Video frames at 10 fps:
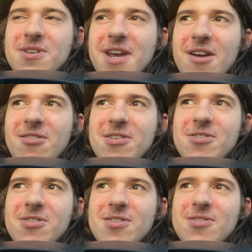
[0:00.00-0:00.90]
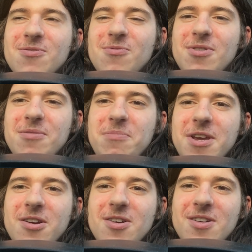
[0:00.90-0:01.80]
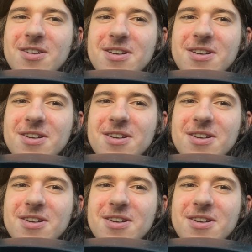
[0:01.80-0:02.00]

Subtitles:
a character who will appear,